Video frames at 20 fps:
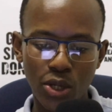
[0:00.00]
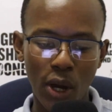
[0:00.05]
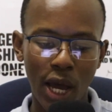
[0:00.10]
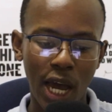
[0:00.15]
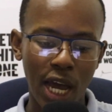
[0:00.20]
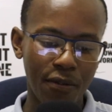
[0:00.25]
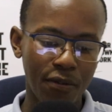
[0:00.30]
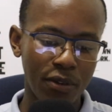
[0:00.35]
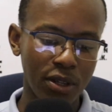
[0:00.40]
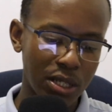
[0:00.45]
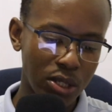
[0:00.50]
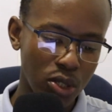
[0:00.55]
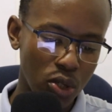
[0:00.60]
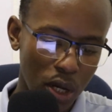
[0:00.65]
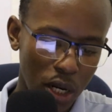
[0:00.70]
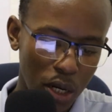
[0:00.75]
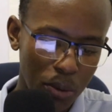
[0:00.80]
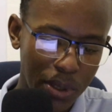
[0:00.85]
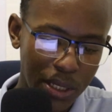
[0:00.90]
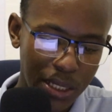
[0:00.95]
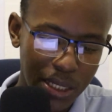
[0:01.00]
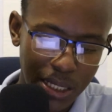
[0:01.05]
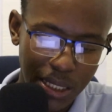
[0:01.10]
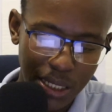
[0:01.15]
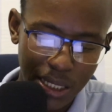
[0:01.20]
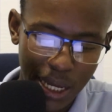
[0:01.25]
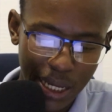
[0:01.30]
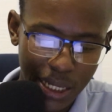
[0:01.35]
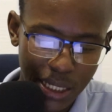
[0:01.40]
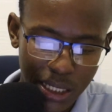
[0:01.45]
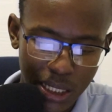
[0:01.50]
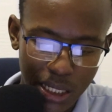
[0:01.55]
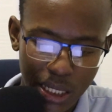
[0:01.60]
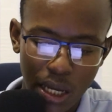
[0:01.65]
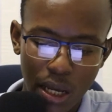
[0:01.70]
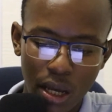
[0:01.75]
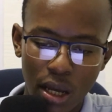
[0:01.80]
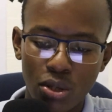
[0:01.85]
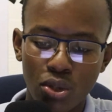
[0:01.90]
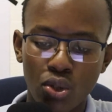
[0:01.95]
your advert is going to be sent
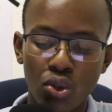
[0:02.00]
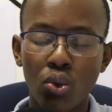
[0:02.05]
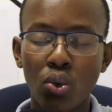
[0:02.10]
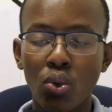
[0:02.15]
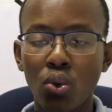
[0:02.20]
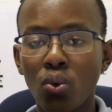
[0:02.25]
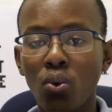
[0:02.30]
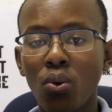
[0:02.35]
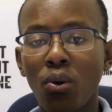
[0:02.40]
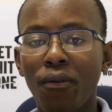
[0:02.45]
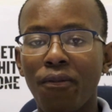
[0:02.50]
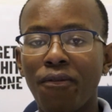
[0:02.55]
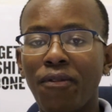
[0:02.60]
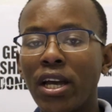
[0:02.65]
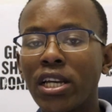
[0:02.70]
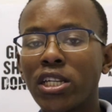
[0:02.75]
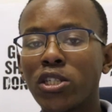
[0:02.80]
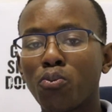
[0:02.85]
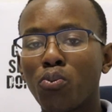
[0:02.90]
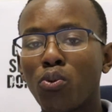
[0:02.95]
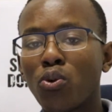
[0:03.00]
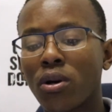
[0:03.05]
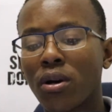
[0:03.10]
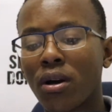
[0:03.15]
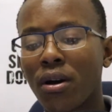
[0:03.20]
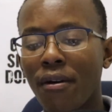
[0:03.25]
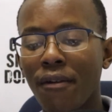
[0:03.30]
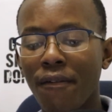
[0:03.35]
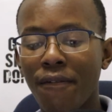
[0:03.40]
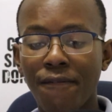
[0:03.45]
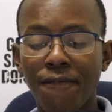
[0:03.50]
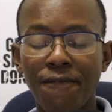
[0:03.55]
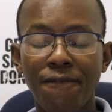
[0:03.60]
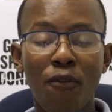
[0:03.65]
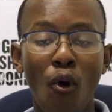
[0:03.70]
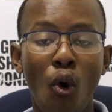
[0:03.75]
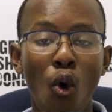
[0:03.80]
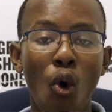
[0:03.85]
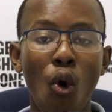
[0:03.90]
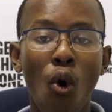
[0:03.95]
to Facebook
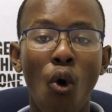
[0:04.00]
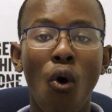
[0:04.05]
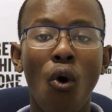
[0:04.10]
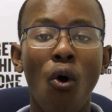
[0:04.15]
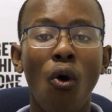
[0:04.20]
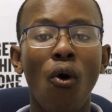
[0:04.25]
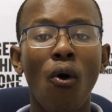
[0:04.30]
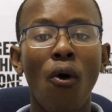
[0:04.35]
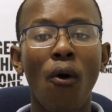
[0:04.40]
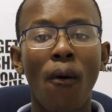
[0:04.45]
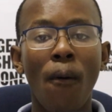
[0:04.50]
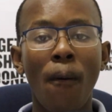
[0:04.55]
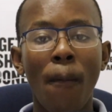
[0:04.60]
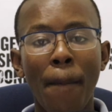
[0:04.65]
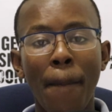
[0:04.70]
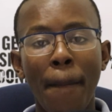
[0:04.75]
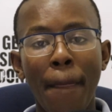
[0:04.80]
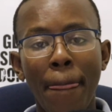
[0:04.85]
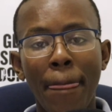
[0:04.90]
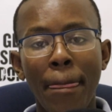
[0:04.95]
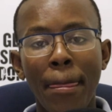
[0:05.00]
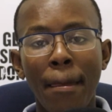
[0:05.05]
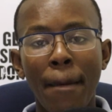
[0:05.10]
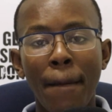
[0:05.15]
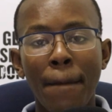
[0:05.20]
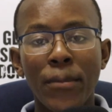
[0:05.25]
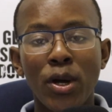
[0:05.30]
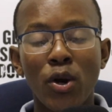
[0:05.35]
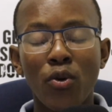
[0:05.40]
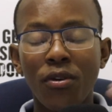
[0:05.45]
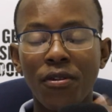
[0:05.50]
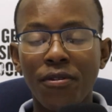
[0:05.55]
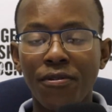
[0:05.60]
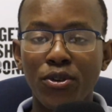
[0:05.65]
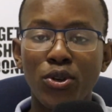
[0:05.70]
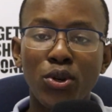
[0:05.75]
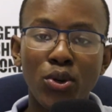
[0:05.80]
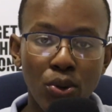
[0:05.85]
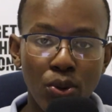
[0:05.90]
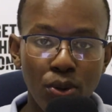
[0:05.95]
for
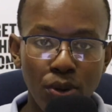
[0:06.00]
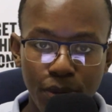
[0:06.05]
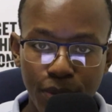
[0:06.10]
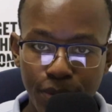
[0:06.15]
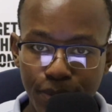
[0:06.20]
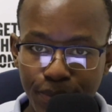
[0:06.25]
review.